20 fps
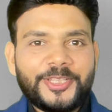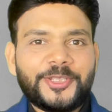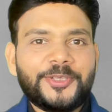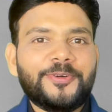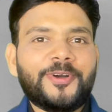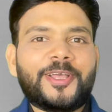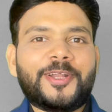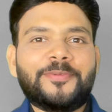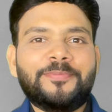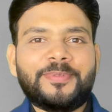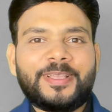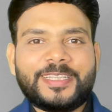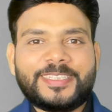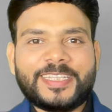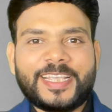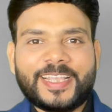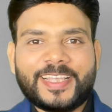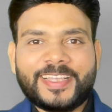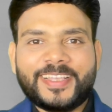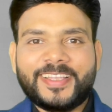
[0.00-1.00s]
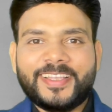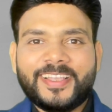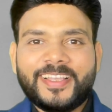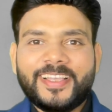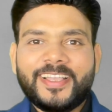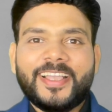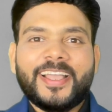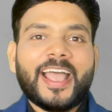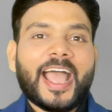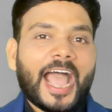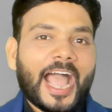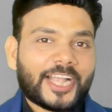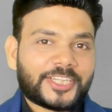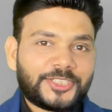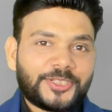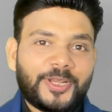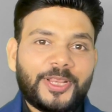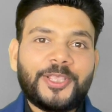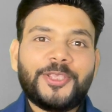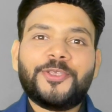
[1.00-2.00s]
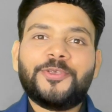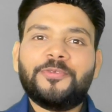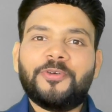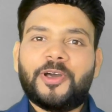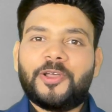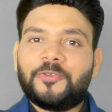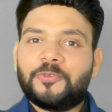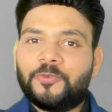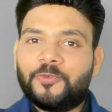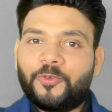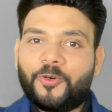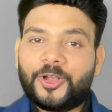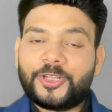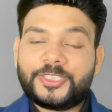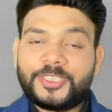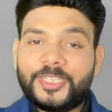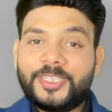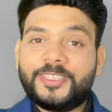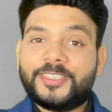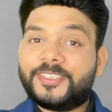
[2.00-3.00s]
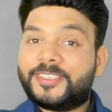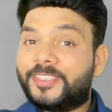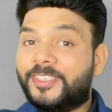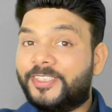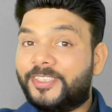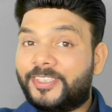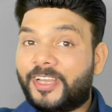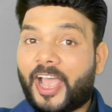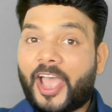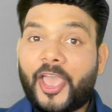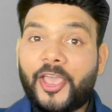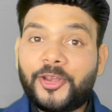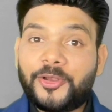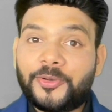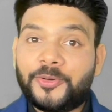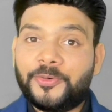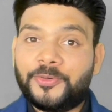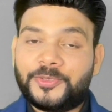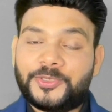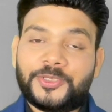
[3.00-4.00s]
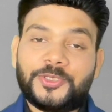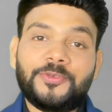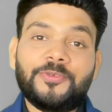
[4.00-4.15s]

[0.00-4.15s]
you are amazing? Actually, you are watching this entire course,